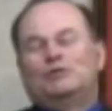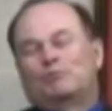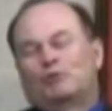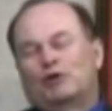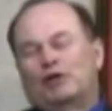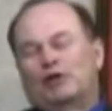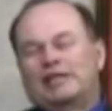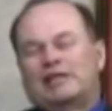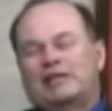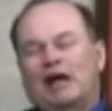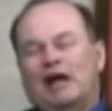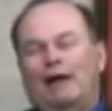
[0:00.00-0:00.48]

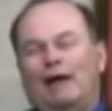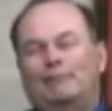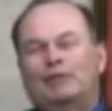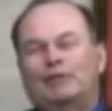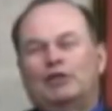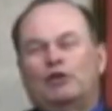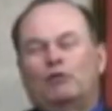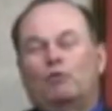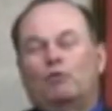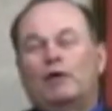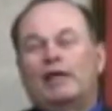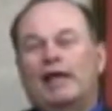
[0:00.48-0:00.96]
Pretty
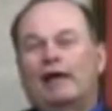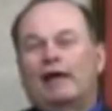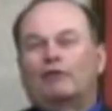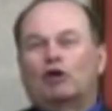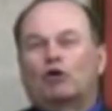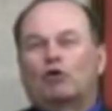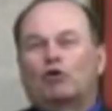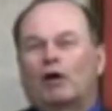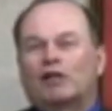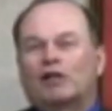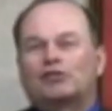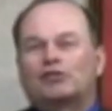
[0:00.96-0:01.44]
common that we have
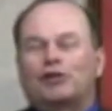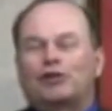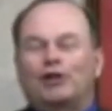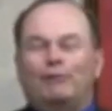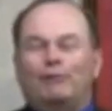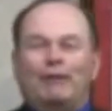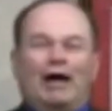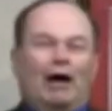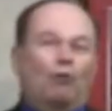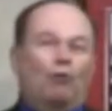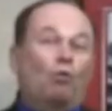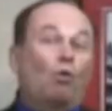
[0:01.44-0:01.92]
a question
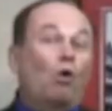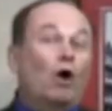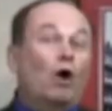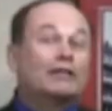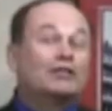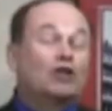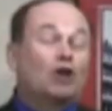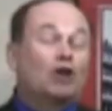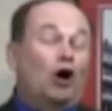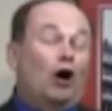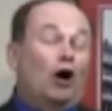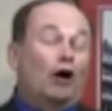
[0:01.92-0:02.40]
about
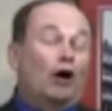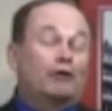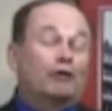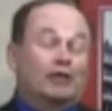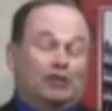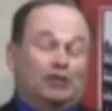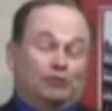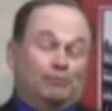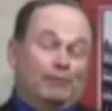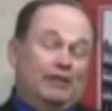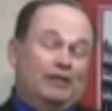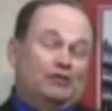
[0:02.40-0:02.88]
what
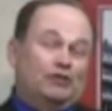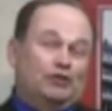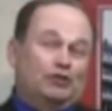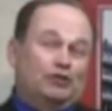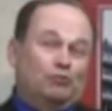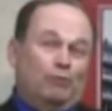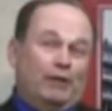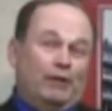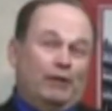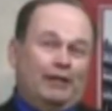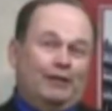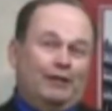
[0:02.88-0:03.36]
car
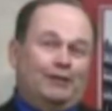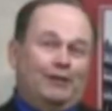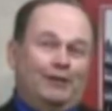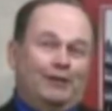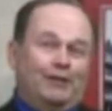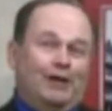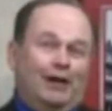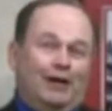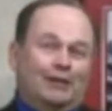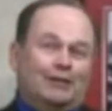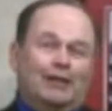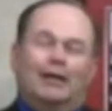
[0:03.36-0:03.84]
expenses we can
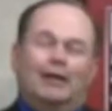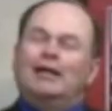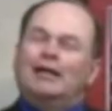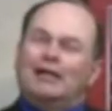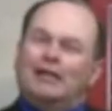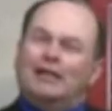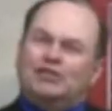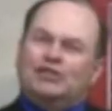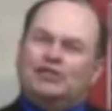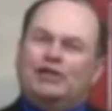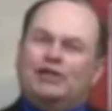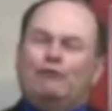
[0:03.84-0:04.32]
deduct.
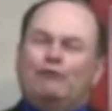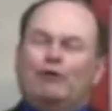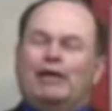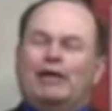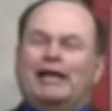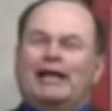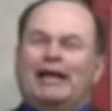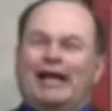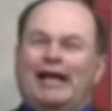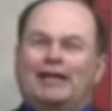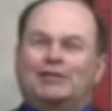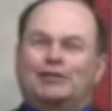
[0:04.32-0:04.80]
Let's see if we
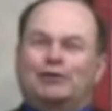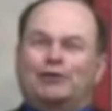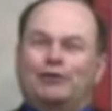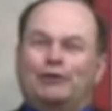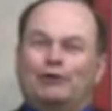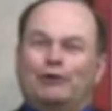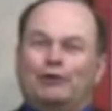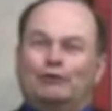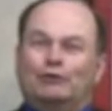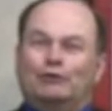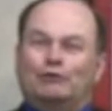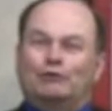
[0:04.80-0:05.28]
can
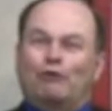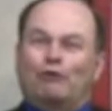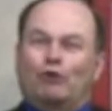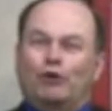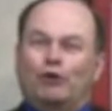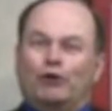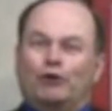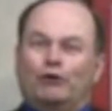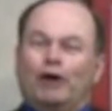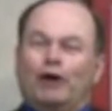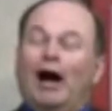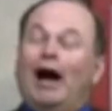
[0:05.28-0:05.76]
answer those
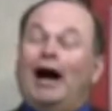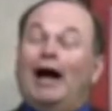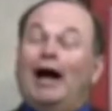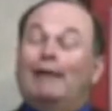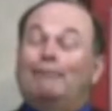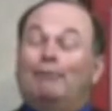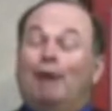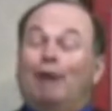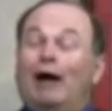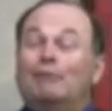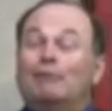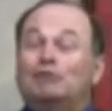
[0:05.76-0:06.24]
for you.
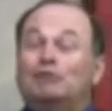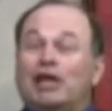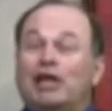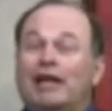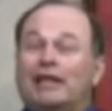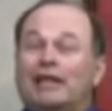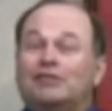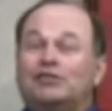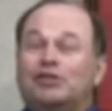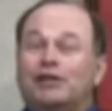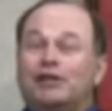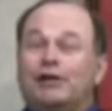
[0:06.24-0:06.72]
Hi, Bob
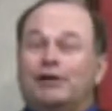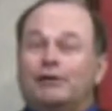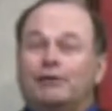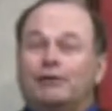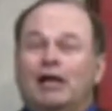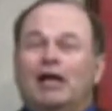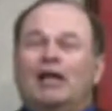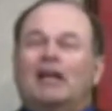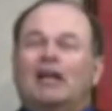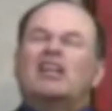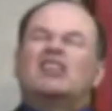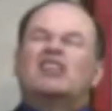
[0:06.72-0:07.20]
Jennings
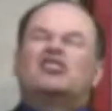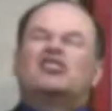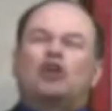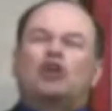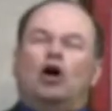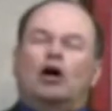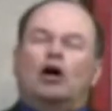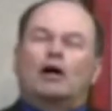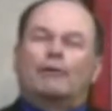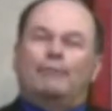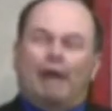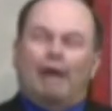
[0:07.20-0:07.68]
here. Let's
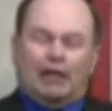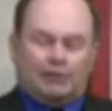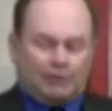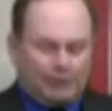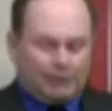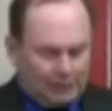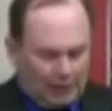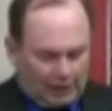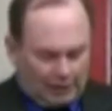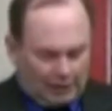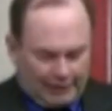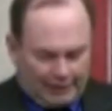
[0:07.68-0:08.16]
talk about
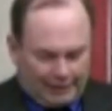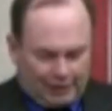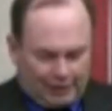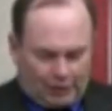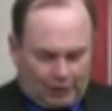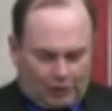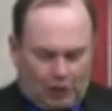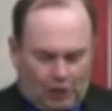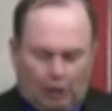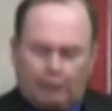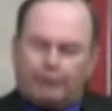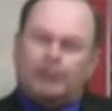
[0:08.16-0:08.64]
deducting
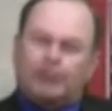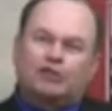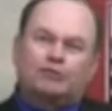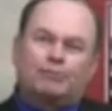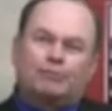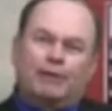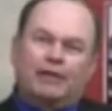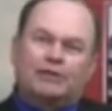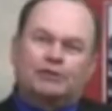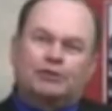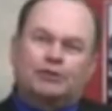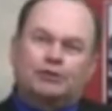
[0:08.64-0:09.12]
our car
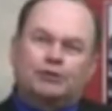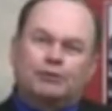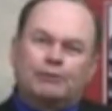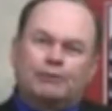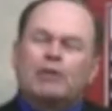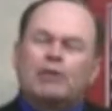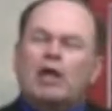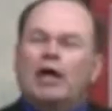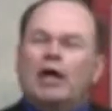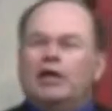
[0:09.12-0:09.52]
expenses.